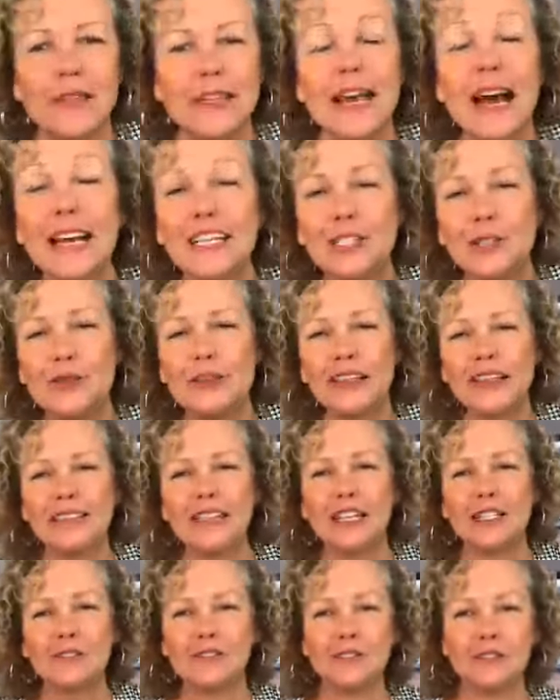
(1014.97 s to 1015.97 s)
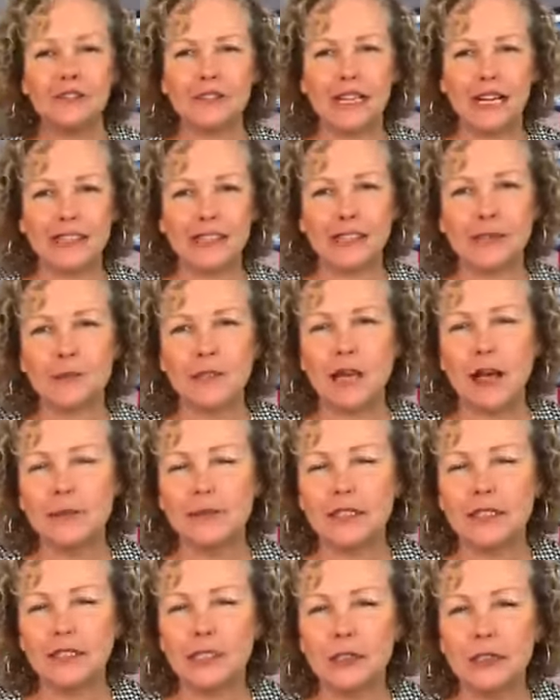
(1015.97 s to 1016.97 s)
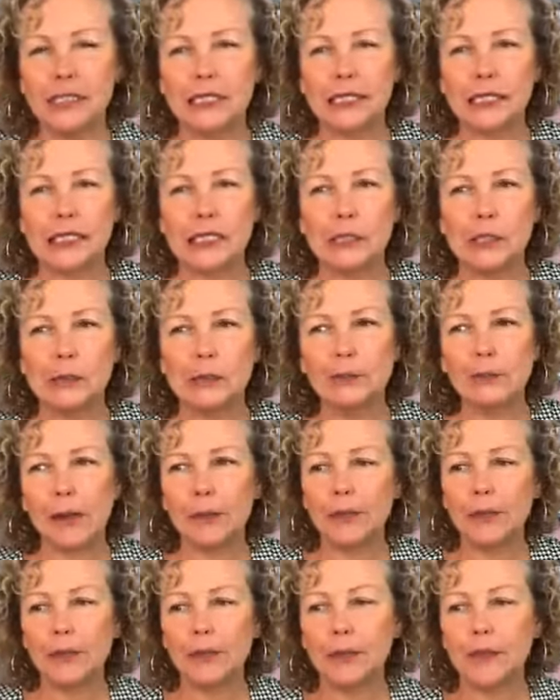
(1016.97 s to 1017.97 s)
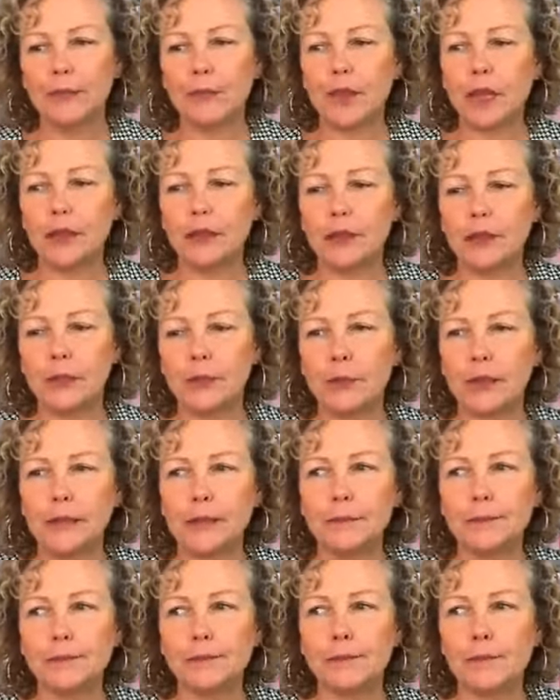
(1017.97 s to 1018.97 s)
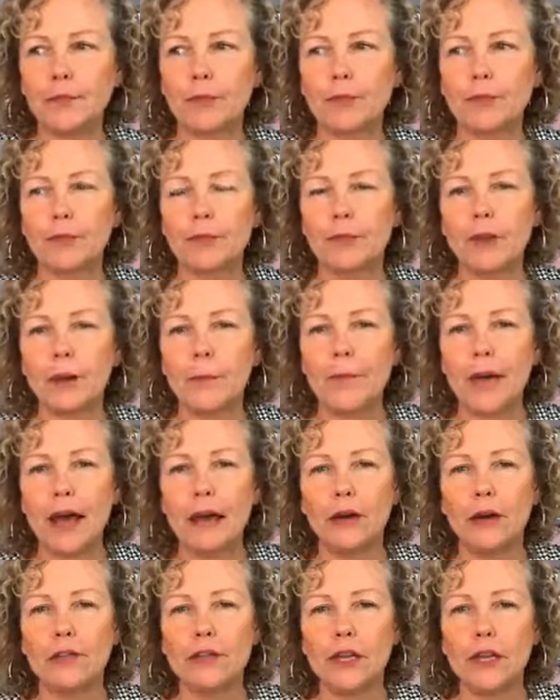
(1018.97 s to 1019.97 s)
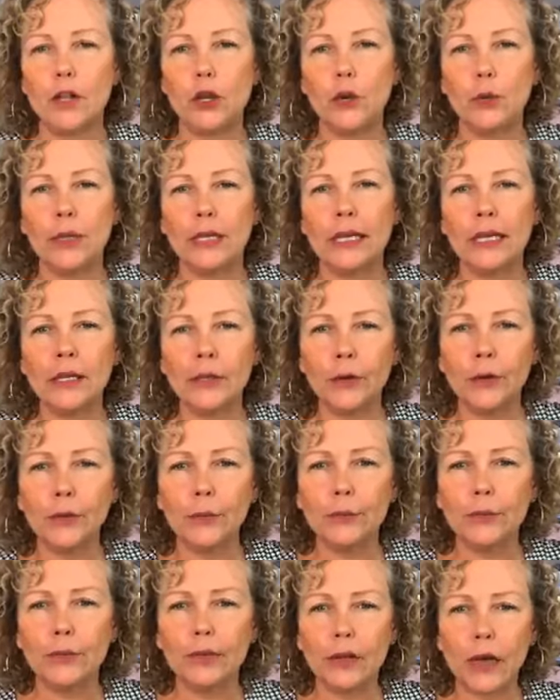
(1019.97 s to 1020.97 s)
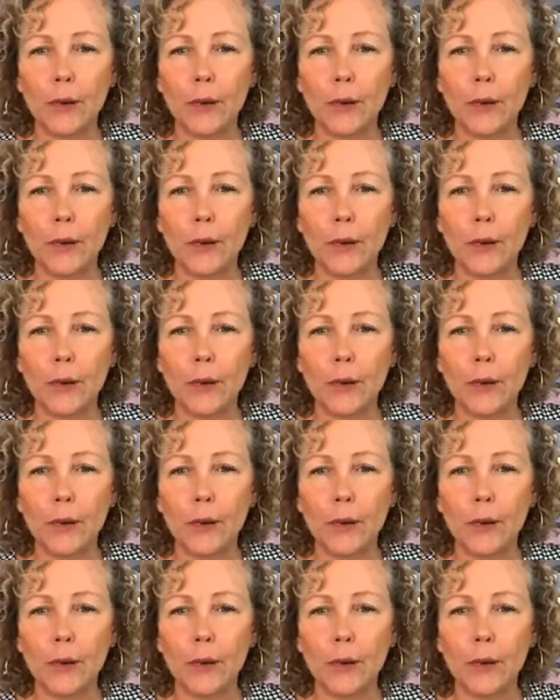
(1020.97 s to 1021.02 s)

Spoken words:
Yeah, I do think that sometimes a dirty keto might be a little bit better than no keto.